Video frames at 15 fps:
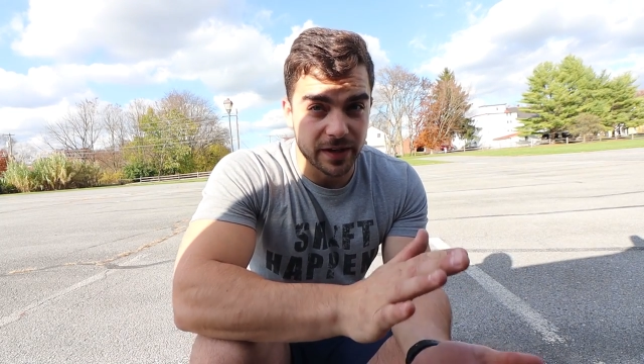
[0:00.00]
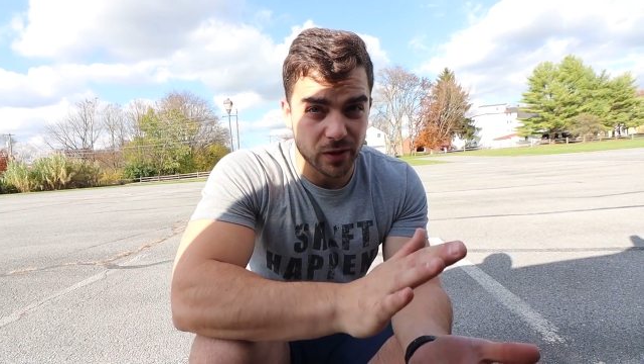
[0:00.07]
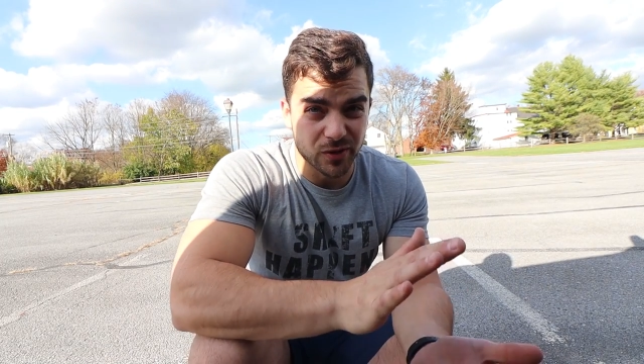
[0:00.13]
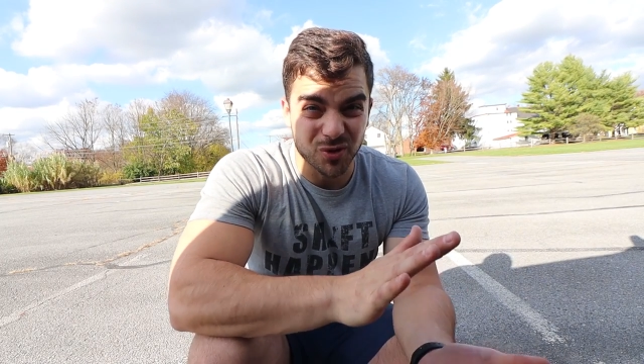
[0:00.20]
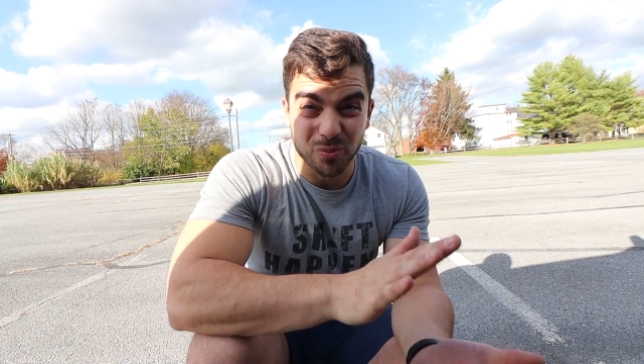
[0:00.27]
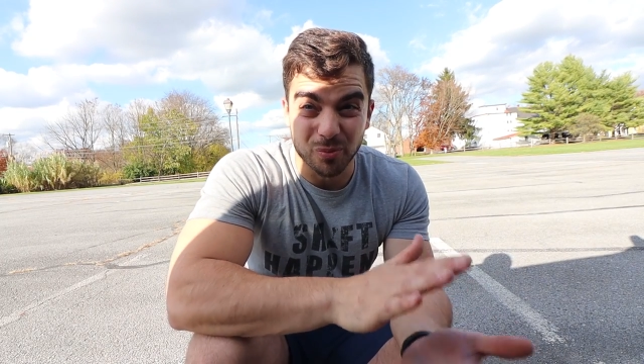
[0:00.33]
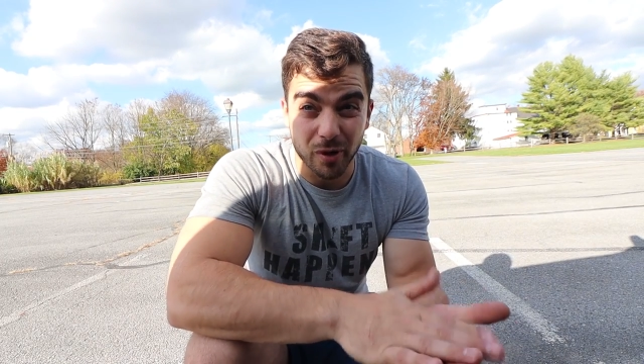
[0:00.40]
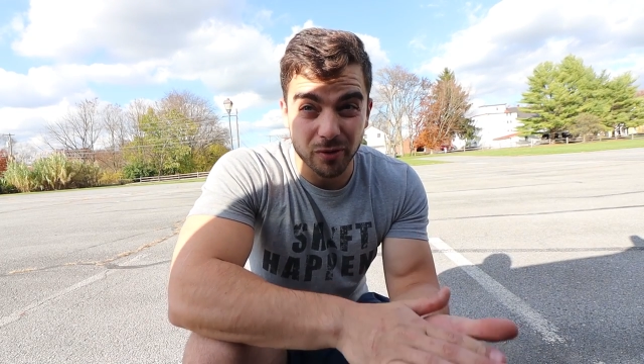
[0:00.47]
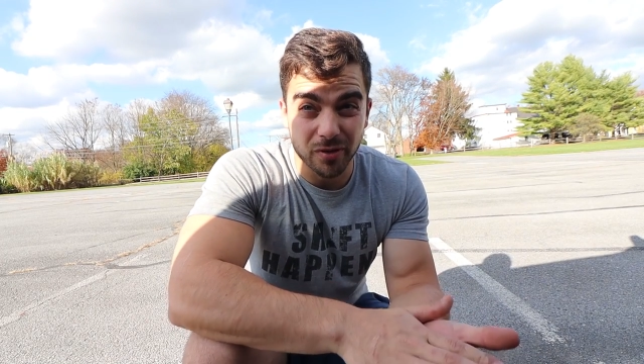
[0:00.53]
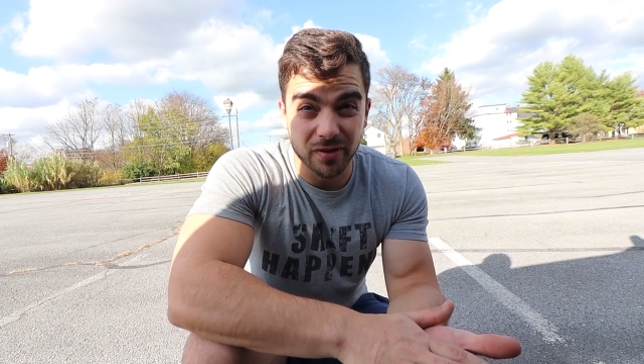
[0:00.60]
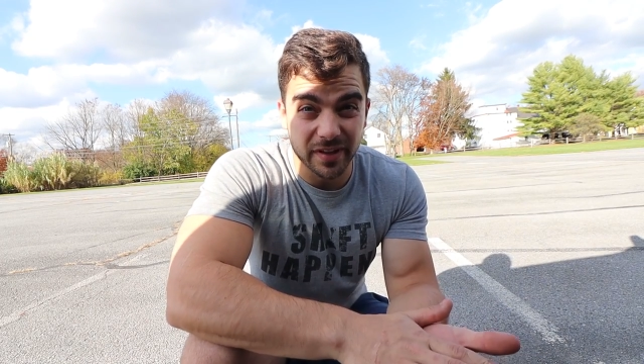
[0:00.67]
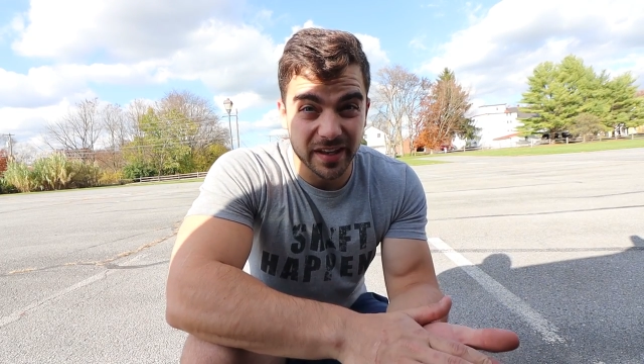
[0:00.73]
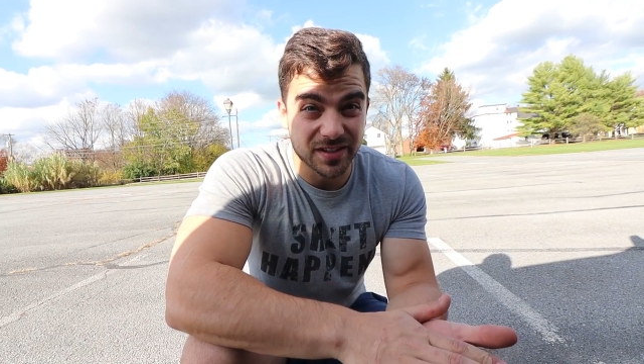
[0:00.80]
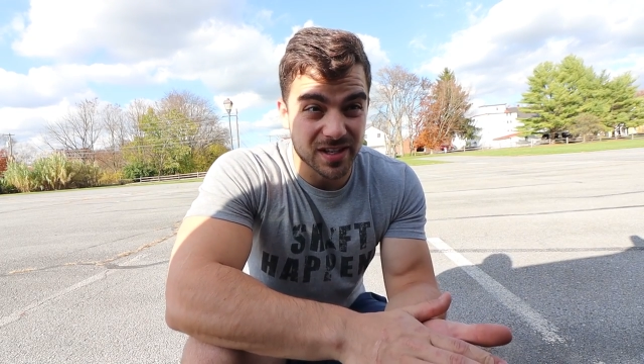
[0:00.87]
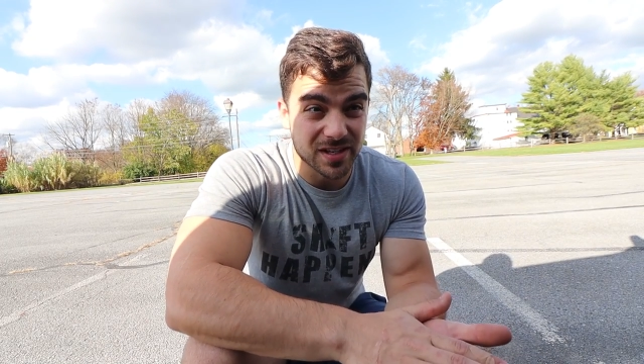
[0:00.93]
videos on both
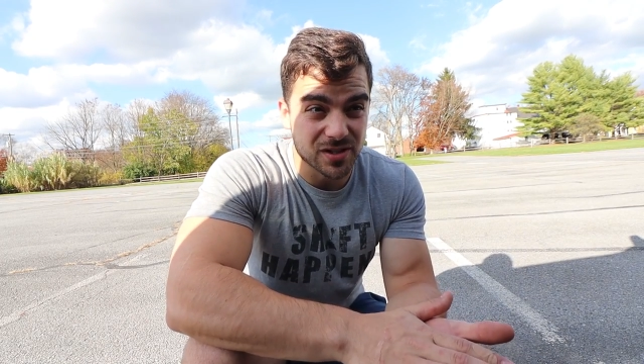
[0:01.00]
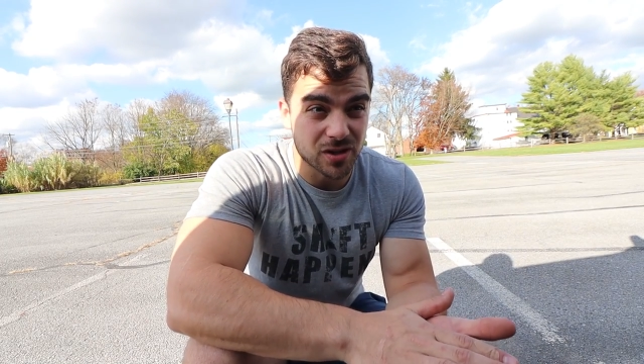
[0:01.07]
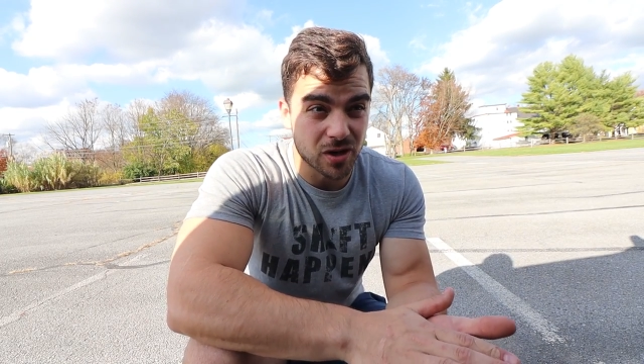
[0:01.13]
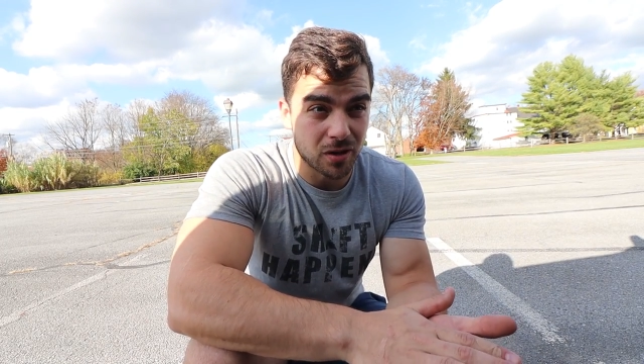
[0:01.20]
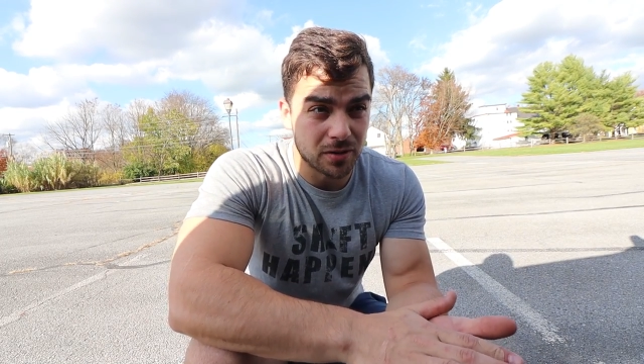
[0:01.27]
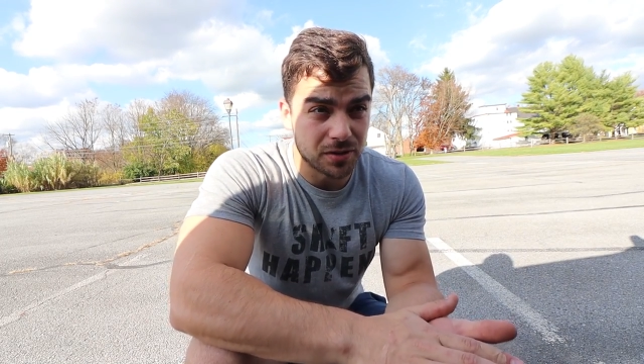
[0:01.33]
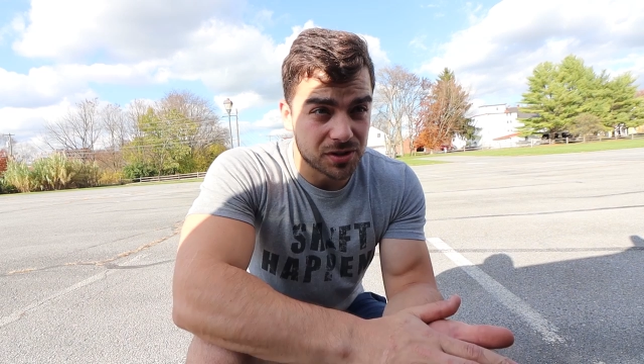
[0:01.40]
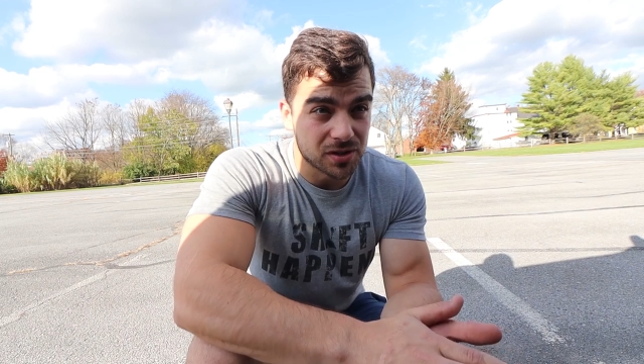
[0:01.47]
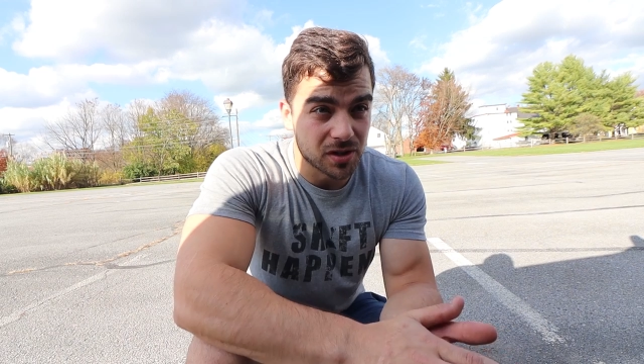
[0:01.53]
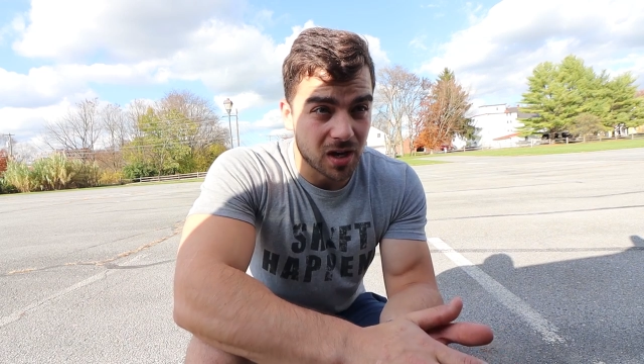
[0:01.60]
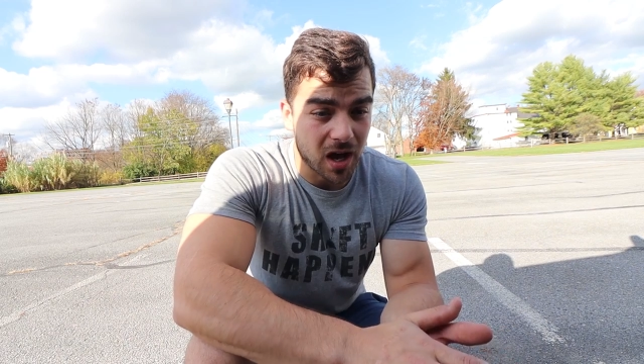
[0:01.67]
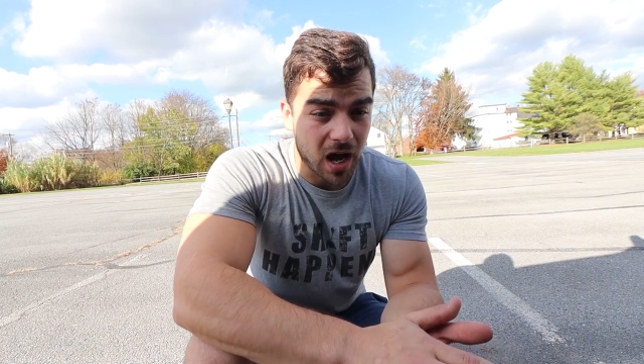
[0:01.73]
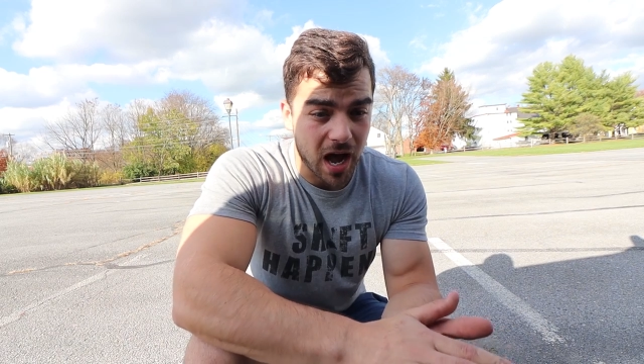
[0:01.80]
of these installs.